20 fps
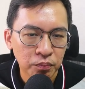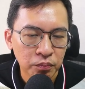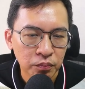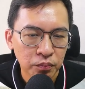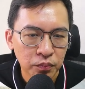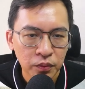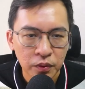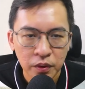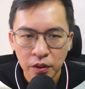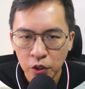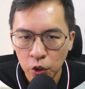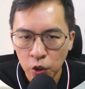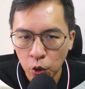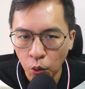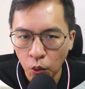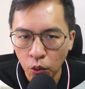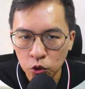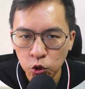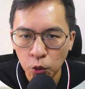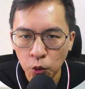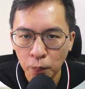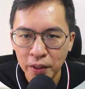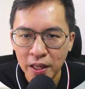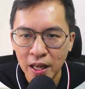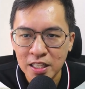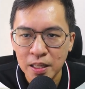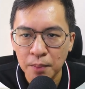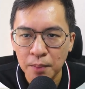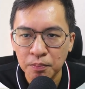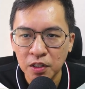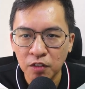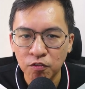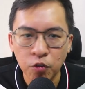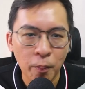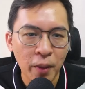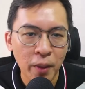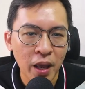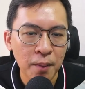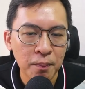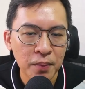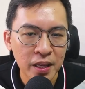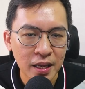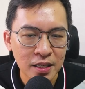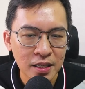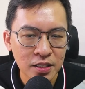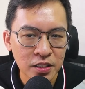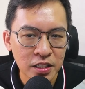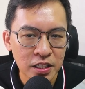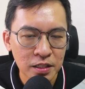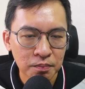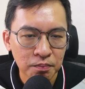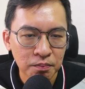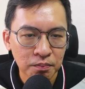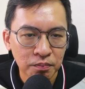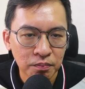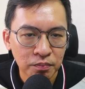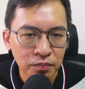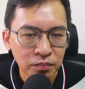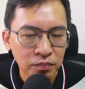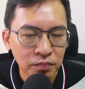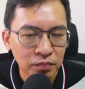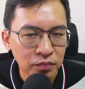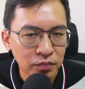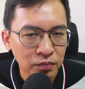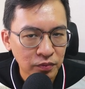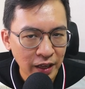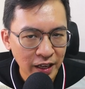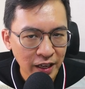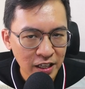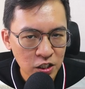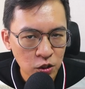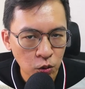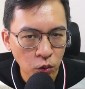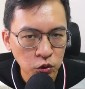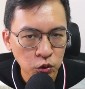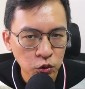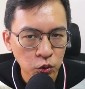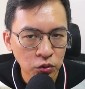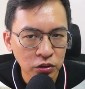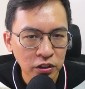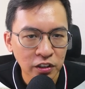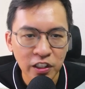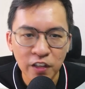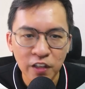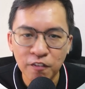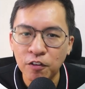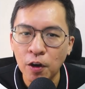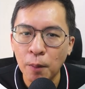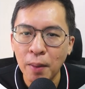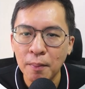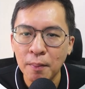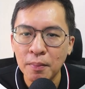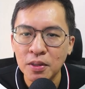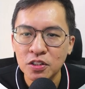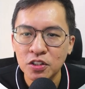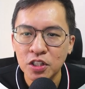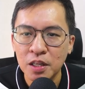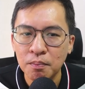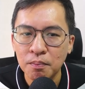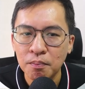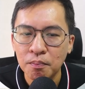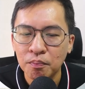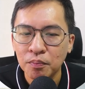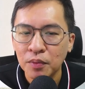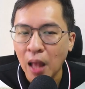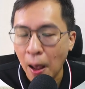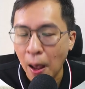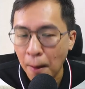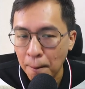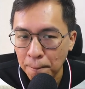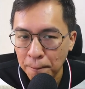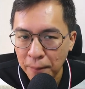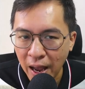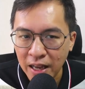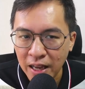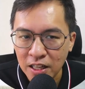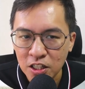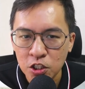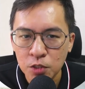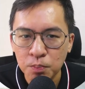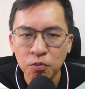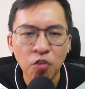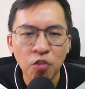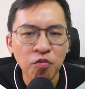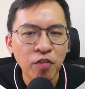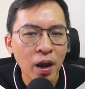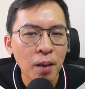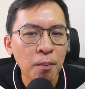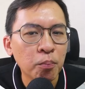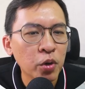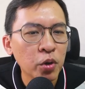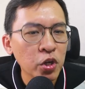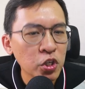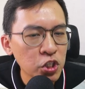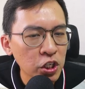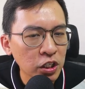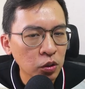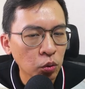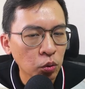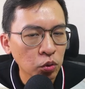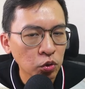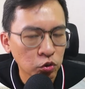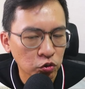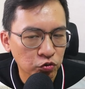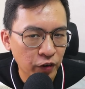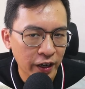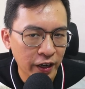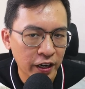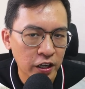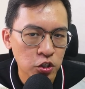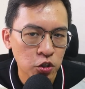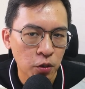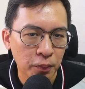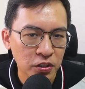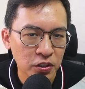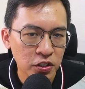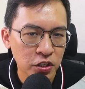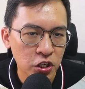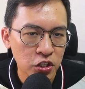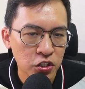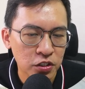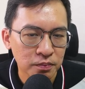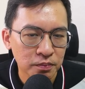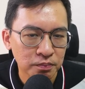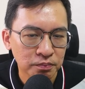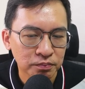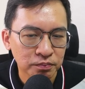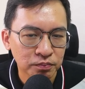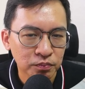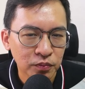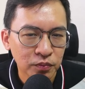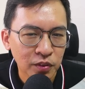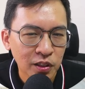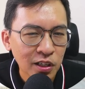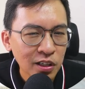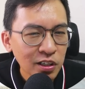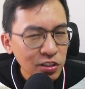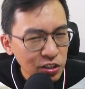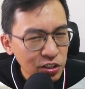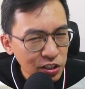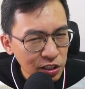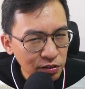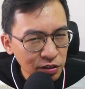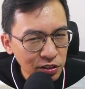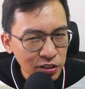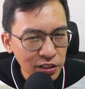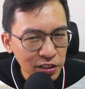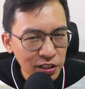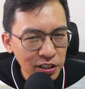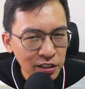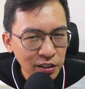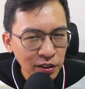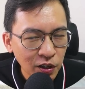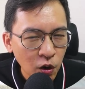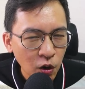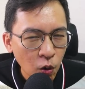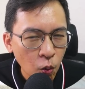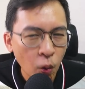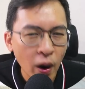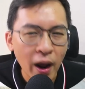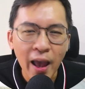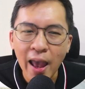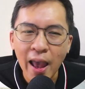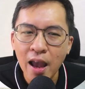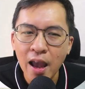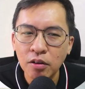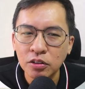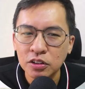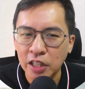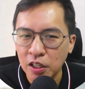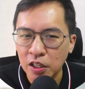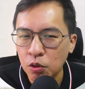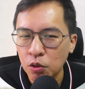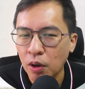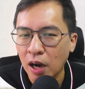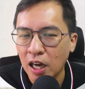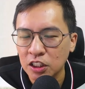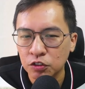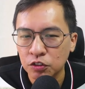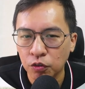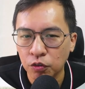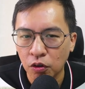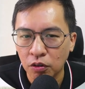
You will also be exempted from ABSD. There is also the deferred payment scheme and banks provide bridging loan to finance your purchase. Seriously, what else can you ask for?